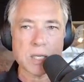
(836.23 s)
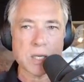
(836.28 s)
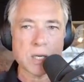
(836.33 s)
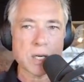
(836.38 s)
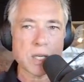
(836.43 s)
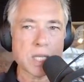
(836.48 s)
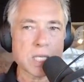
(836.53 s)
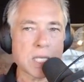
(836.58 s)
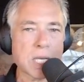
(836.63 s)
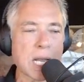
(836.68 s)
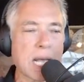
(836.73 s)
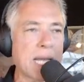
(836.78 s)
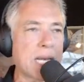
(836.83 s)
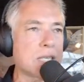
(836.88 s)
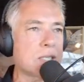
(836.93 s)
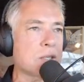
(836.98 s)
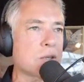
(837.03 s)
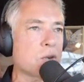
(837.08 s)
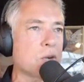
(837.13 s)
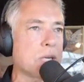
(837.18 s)
you know, the
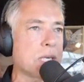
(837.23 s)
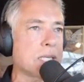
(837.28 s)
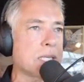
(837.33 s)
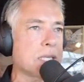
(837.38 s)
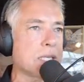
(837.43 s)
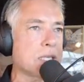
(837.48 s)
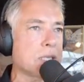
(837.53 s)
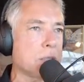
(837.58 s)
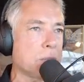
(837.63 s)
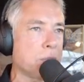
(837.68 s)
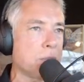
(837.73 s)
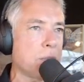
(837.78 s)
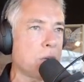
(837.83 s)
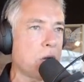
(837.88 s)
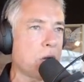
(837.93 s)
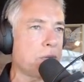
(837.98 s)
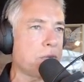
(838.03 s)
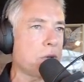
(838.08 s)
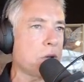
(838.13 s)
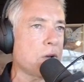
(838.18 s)
slightest criticism
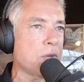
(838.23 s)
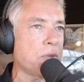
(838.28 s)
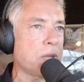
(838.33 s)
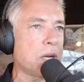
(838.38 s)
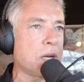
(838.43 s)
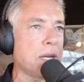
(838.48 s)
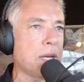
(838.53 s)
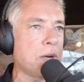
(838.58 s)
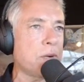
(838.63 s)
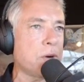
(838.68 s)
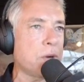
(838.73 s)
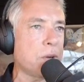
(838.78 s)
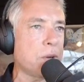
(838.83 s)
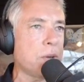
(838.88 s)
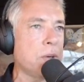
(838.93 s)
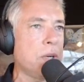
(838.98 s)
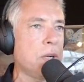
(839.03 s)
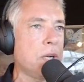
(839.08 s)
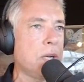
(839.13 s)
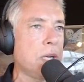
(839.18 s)
of their hero.